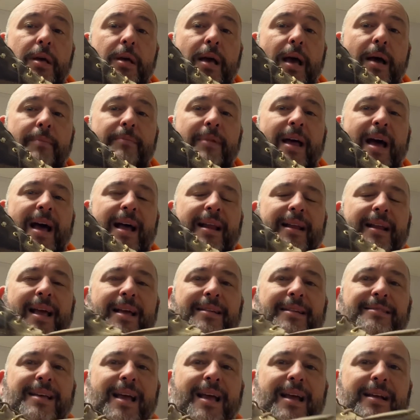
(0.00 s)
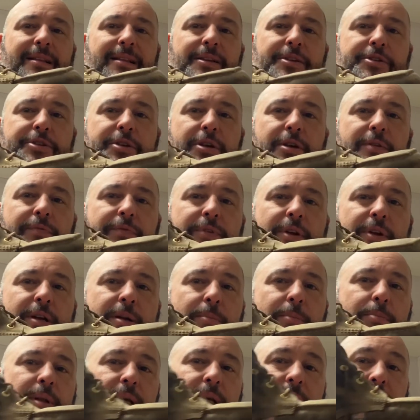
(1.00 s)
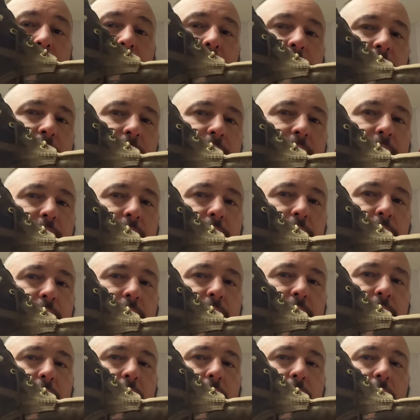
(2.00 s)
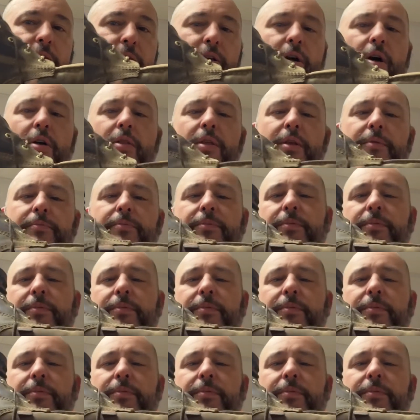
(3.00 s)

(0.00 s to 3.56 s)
I'm not exactly sure if they're completely made in the USA or all the